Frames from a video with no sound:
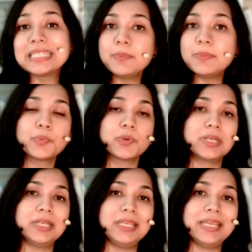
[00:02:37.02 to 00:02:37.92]
sleeping
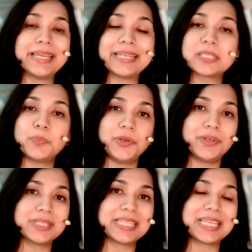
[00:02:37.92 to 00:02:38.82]
poorly, and
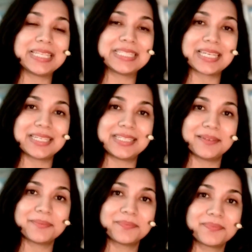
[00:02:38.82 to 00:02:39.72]
experiencing
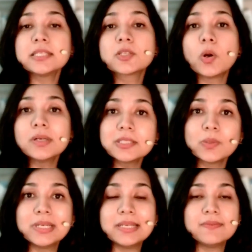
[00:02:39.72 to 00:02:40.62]
anxiety. His
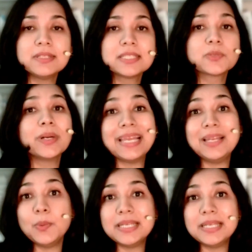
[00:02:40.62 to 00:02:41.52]
cortisol levels were
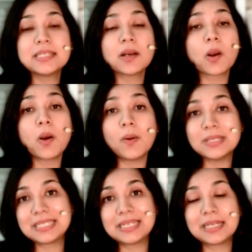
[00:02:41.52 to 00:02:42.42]
elevated
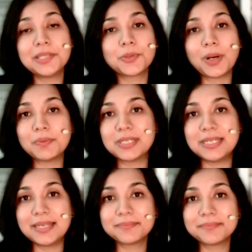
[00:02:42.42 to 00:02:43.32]
constantly throughout
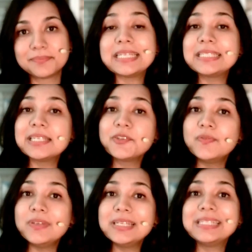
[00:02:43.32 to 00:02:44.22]
the day. Testing
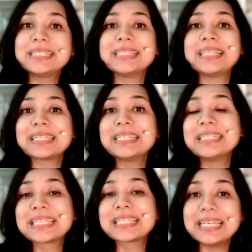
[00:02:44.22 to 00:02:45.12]
revealed that
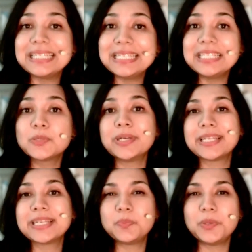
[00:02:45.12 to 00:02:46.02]
his kidneys were
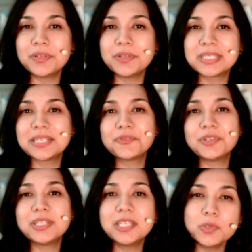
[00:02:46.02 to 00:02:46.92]
experiencing
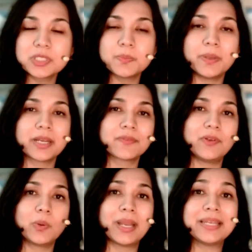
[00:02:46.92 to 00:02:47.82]
reduced blood
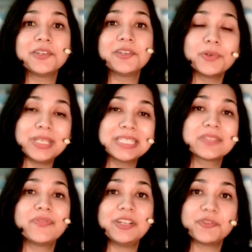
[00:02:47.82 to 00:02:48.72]
flow and
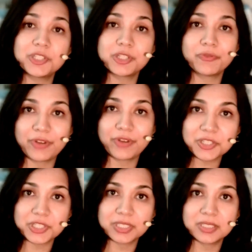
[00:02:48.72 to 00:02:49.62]
increased filtration
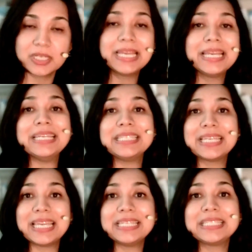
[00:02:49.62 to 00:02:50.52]
fraction,
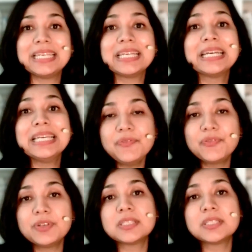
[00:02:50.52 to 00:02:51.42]
indicating
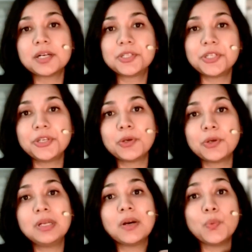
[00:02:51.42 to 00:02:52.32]
efferent
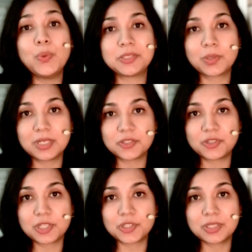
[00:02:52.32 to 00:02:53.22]
arterial
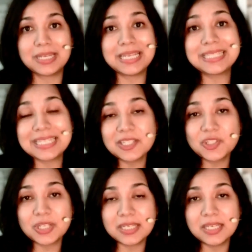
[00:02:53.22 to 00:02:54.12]
vasoconstriction.
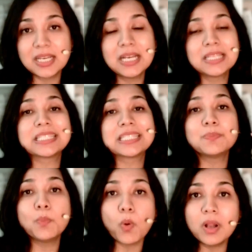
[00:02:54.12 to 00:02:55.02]
Essentially, the
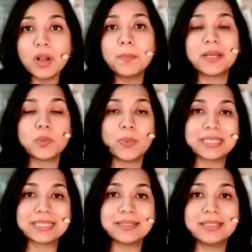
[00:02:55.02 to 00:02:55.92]
small blood
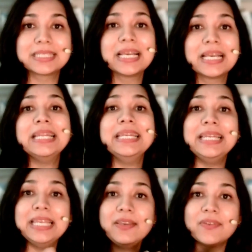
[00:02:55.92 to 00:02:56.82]
vessels
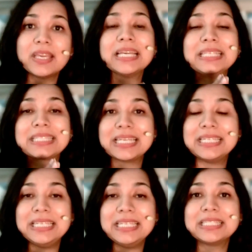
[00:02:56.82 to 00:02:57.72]
leaving his
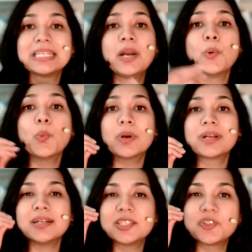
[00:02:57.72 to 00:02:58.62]
kidneys
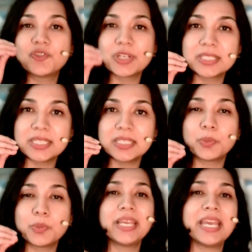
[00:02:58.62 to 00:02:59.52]
were
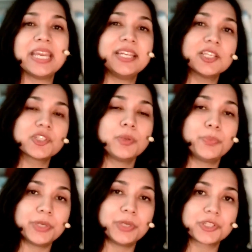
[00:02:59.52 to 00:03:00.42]
constricted, putting additional
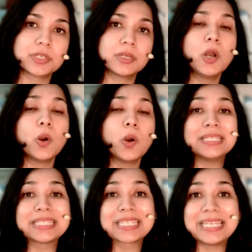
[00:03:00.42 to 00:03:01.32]
pressure on
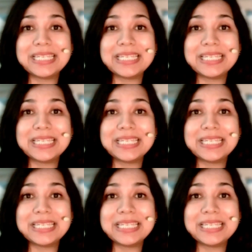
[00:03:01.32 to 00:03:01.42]
his